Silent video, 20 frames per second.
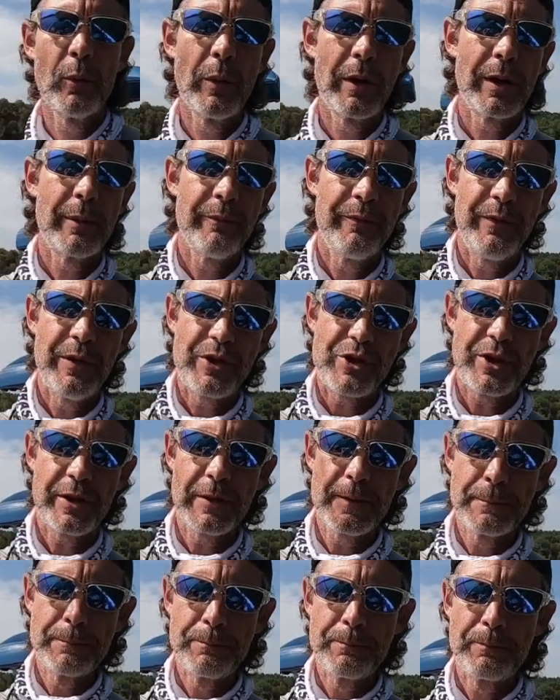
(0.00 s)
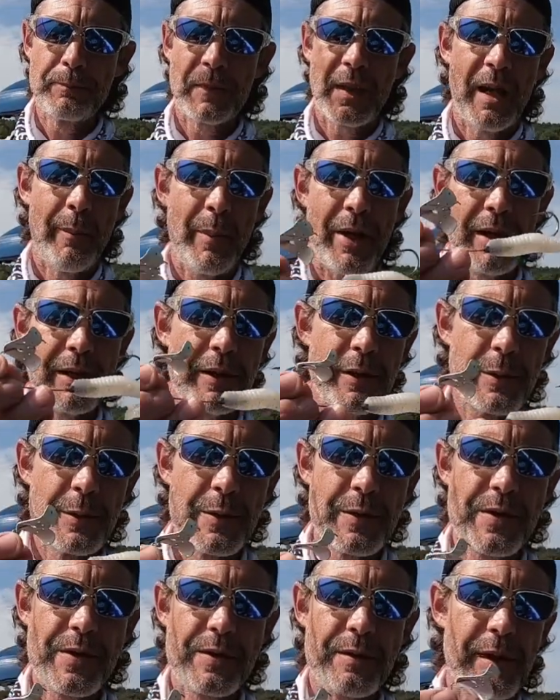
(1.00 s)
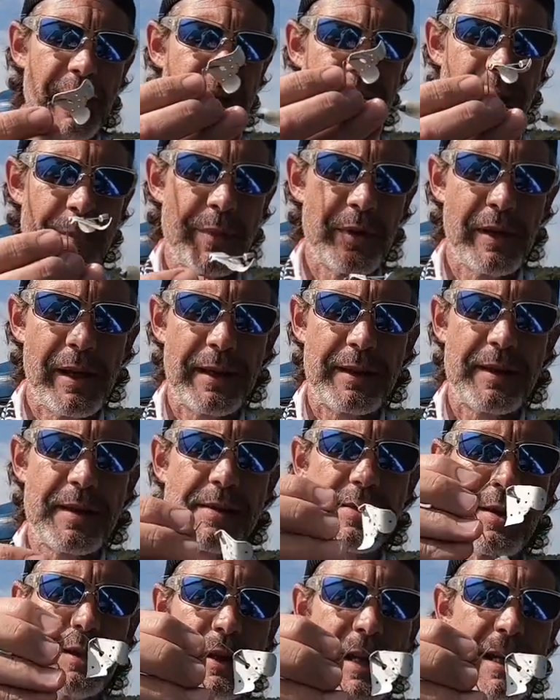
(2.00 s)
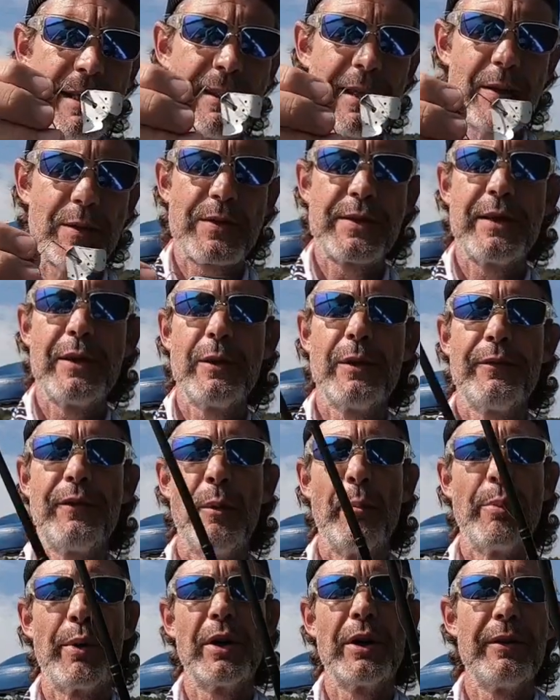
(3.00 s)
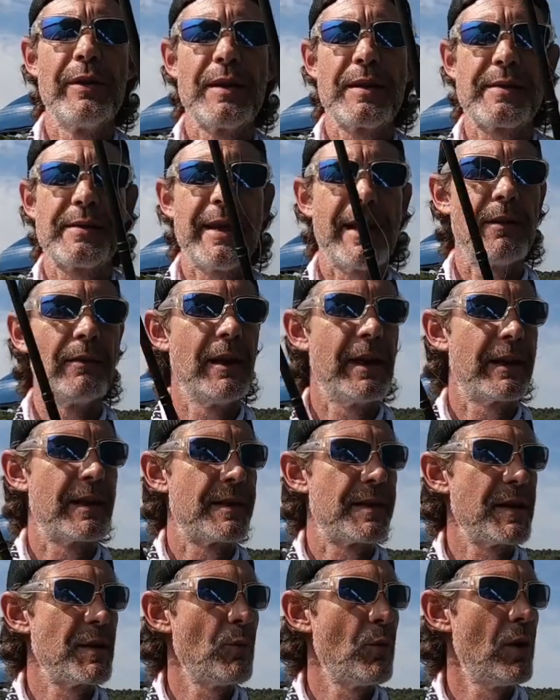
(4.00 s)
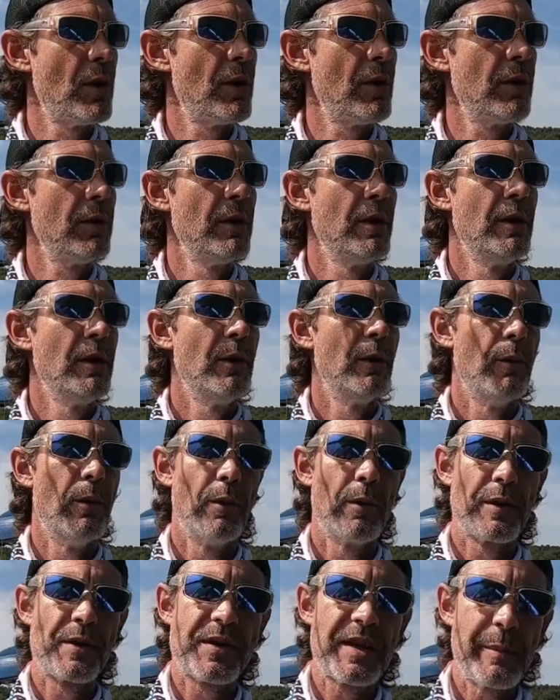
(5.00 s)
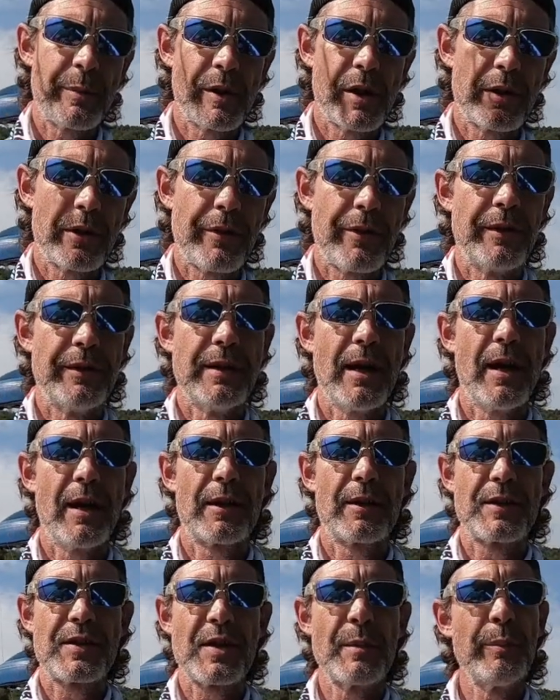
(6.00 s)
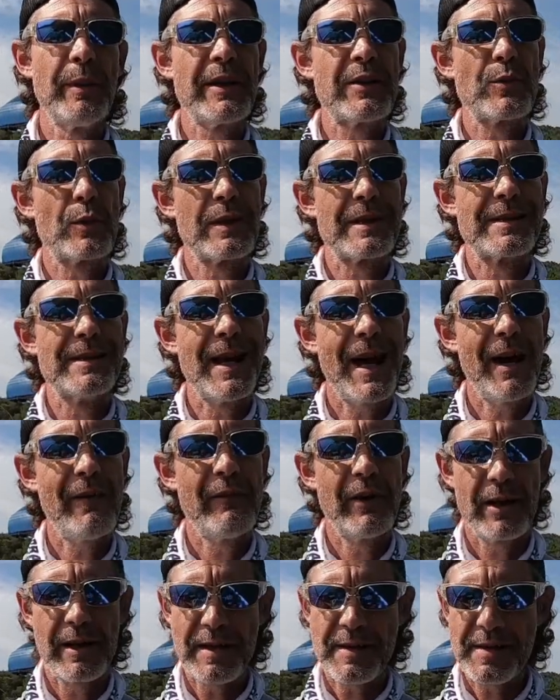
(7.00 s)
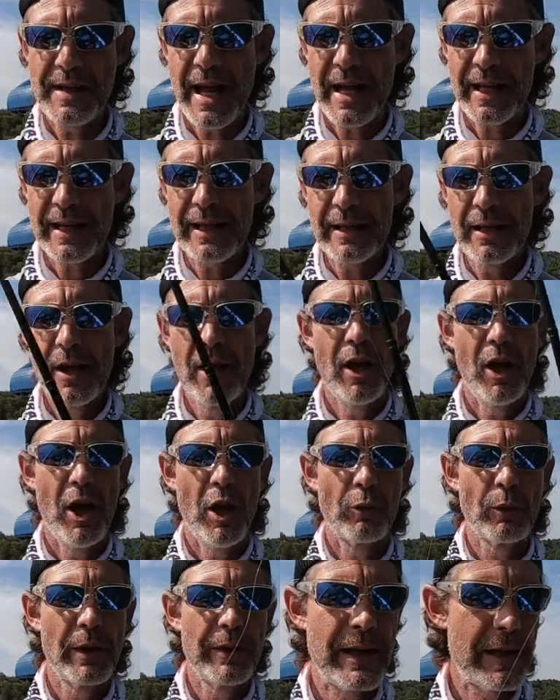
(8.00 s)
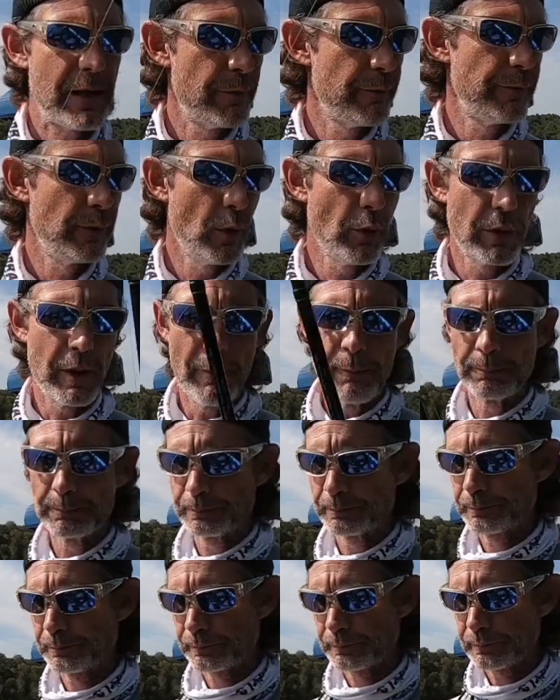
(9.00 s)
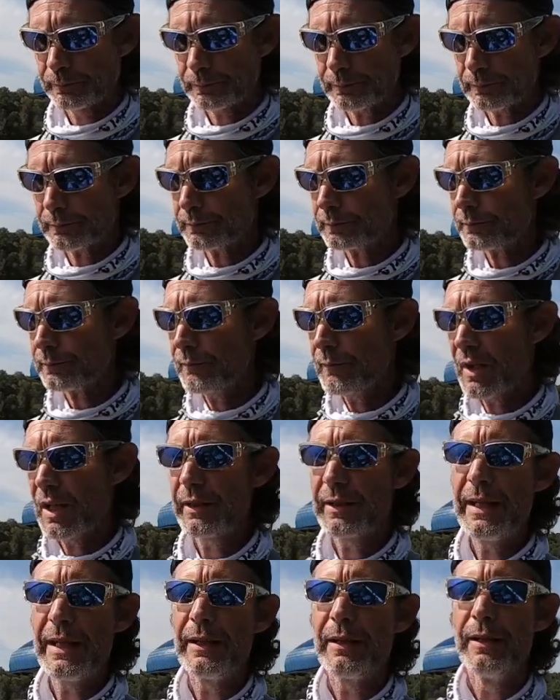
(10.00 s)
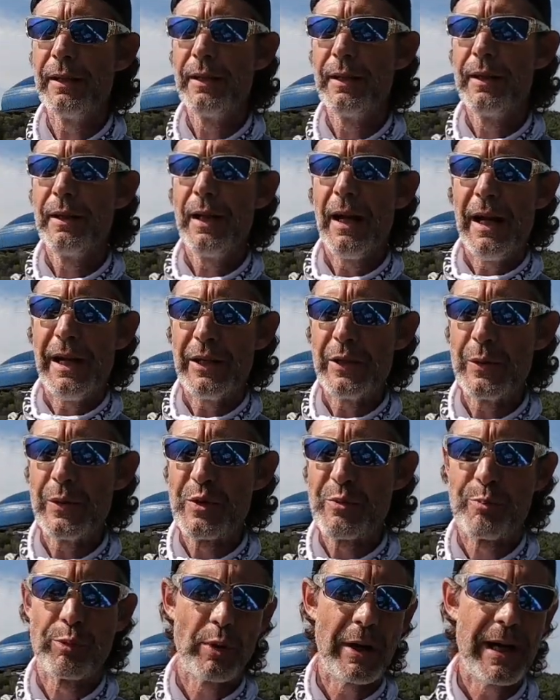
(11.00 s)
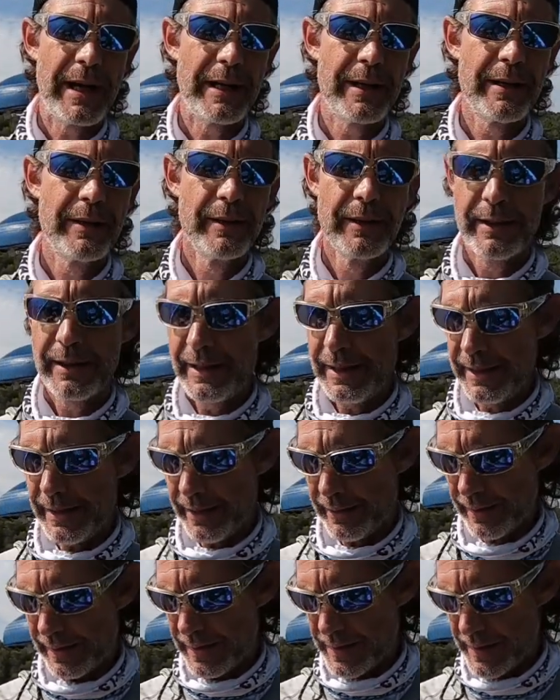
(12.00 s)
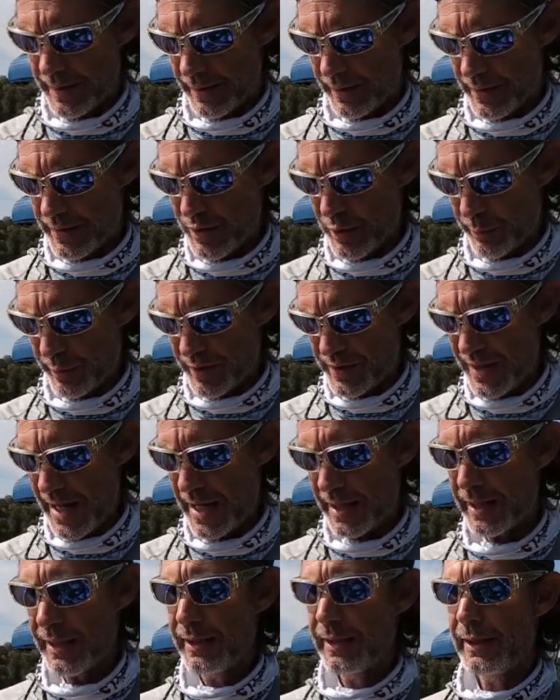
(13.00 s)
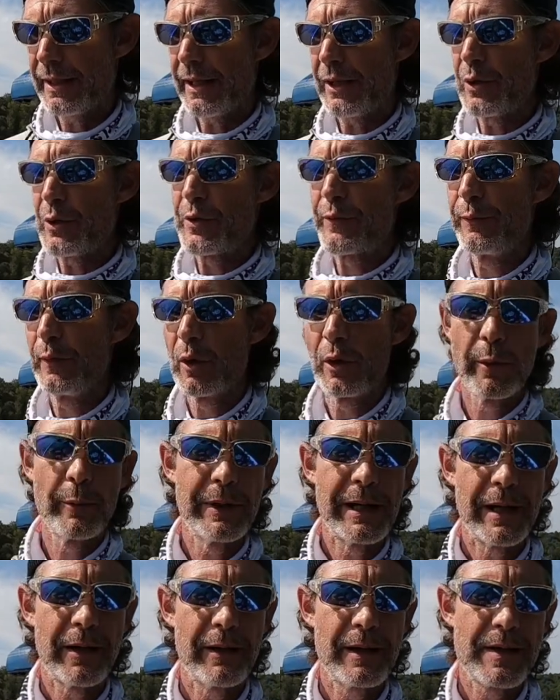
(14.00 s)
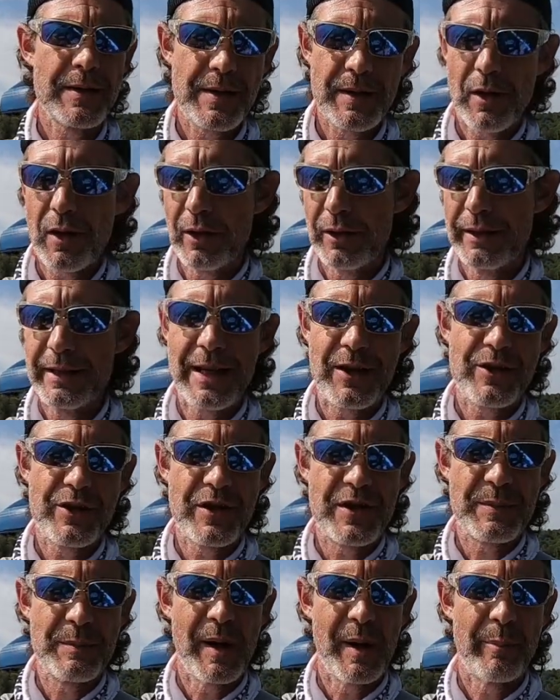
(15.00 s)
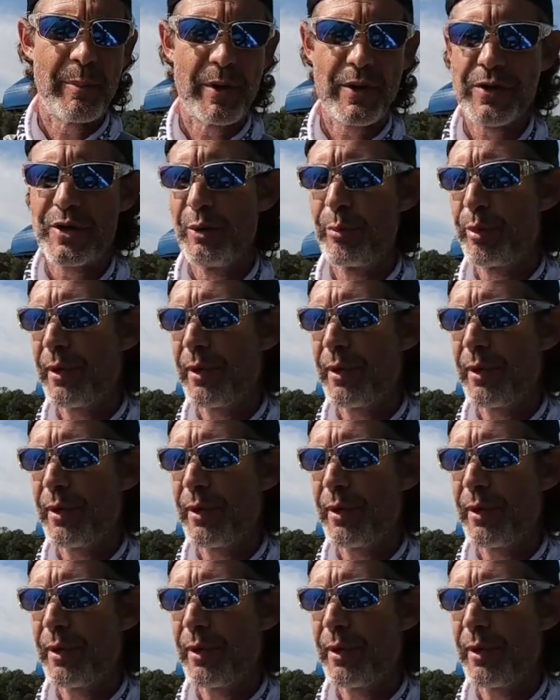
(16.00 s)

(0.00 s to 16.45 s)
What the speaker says: on where I'm fishing, I may use like something like this, a little 8-ounce dude, if I'm burning this down like a seawall or skipping under the dock or someplace where it's not very snaggy, I'll that on fluoro. Again, I use braid in areas that are super snaggy and I use fluoro in areas that aren't. That's just my personal